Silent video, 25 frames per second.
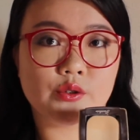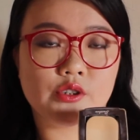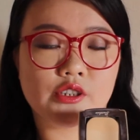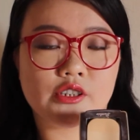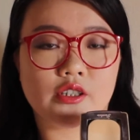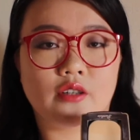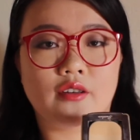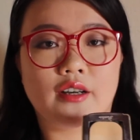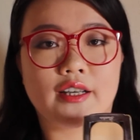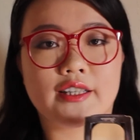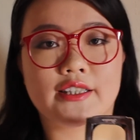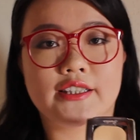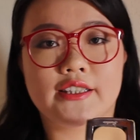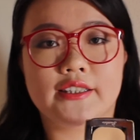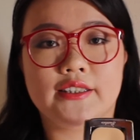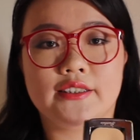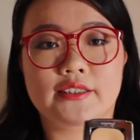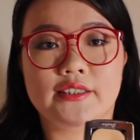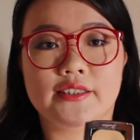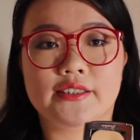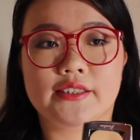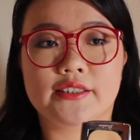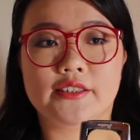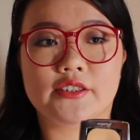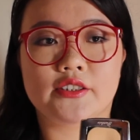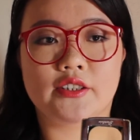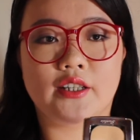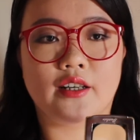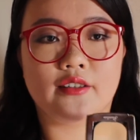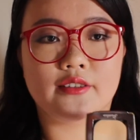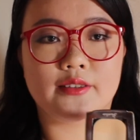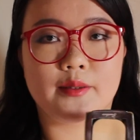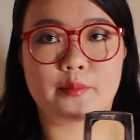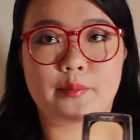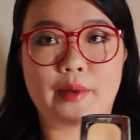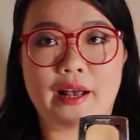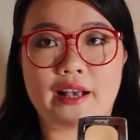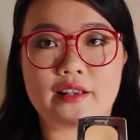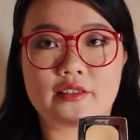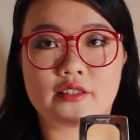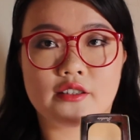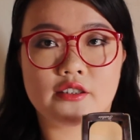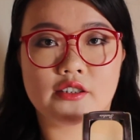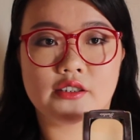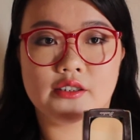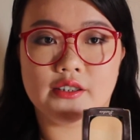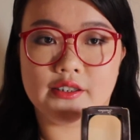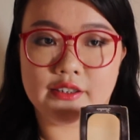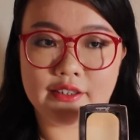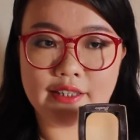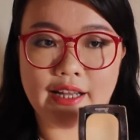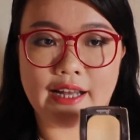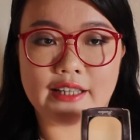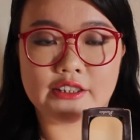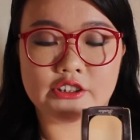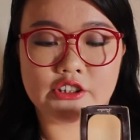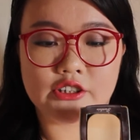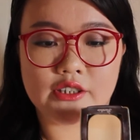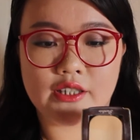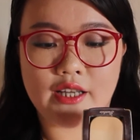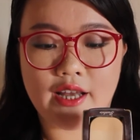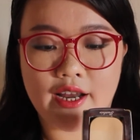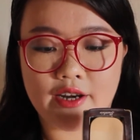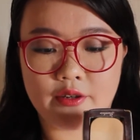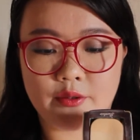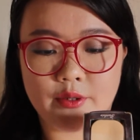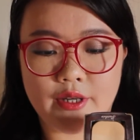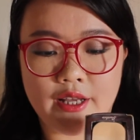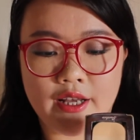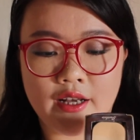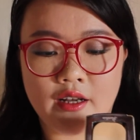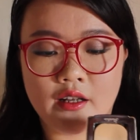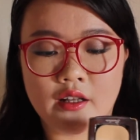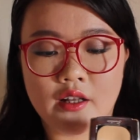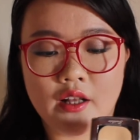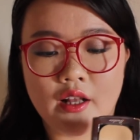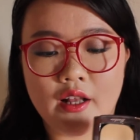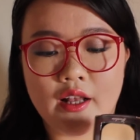So I think this is not the best in that area.